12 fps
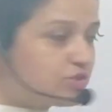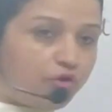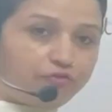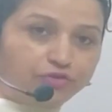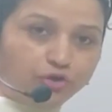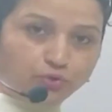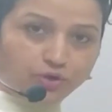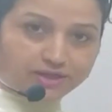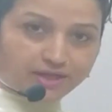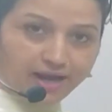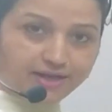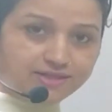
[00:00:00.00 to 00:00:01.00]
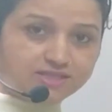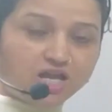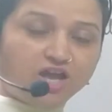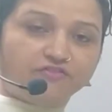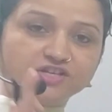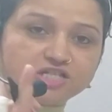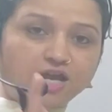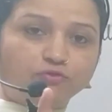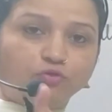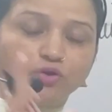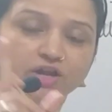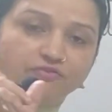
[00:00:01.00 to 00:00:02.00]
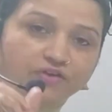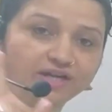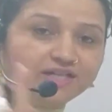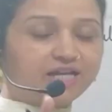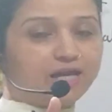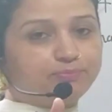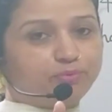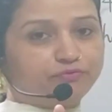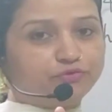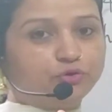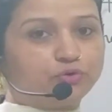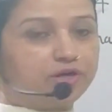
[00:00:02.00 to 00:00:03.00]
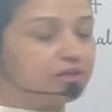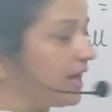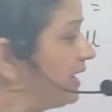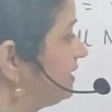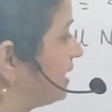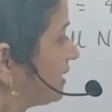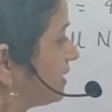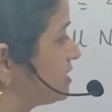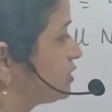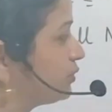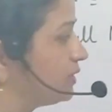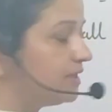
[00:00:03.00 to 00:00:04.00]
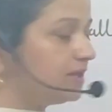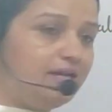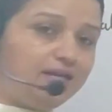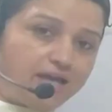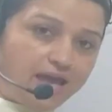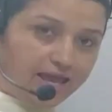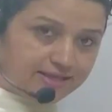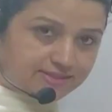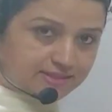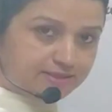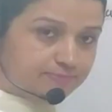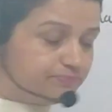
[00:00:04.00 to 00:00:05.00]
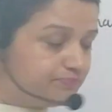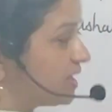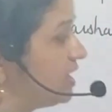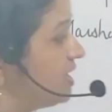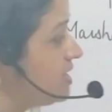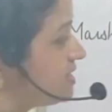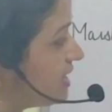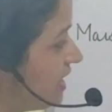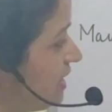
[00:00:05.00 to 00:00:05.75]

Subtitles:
of nucleotides which have only one type of nucleotide, that is uridylic acid. Second